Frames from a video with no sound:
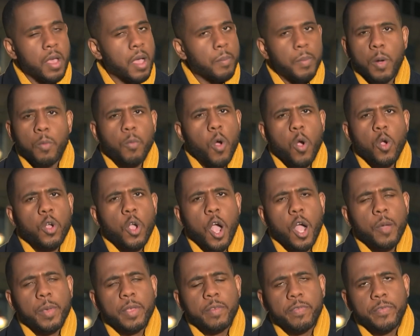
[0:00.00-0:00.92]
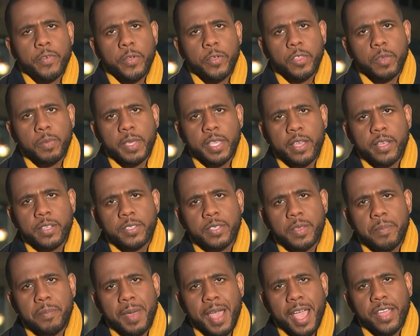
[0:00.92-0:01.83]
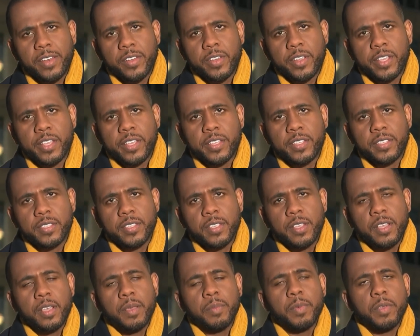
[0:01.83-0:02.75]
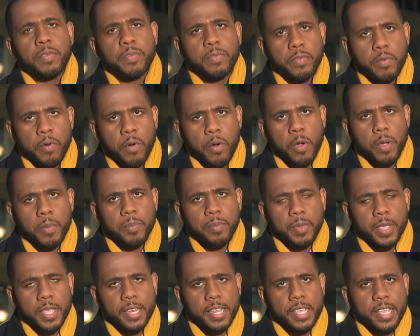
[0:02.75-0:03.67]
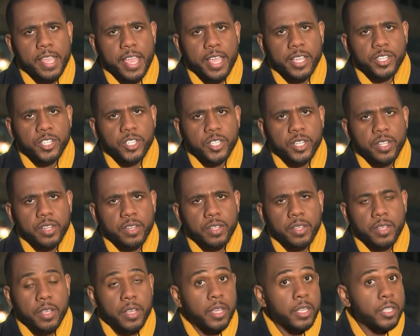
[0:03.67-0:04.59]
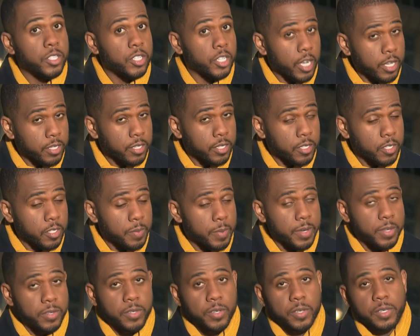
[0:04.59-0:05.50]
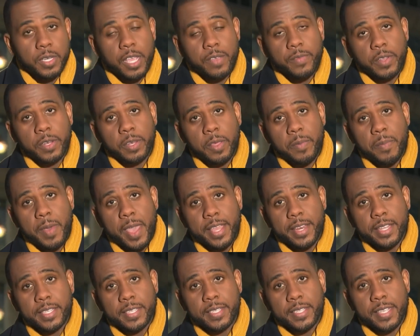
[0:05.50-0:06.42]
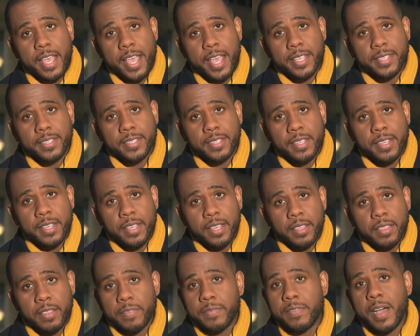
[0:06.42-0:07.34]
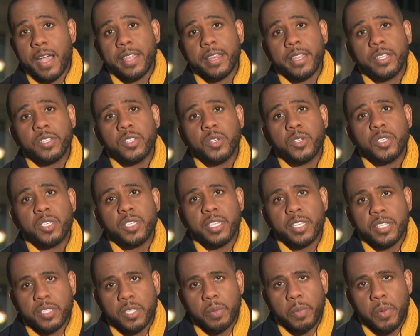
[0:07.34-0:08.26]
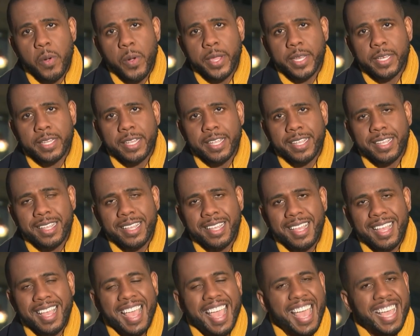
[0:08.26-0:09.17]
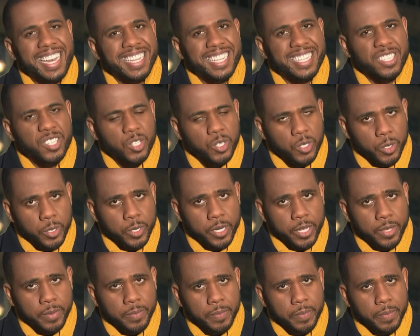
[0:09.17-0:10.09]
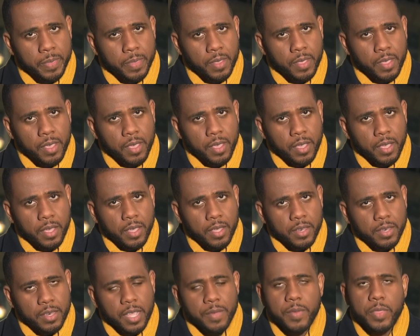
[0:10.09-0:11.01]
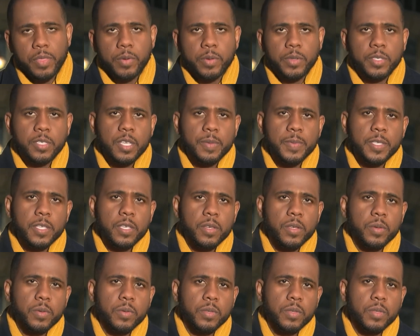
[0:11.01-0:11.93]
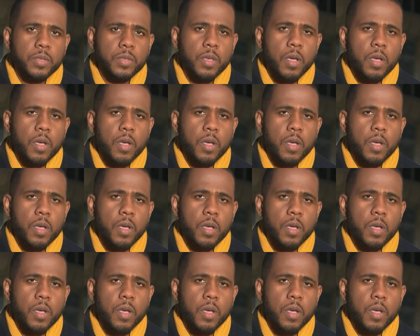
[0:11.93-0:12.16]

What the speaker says: but won't comment further because the matter is before mediation. Justice Minister David Lametti says the findings are disappointing and concerning. David Thurton, CBC News,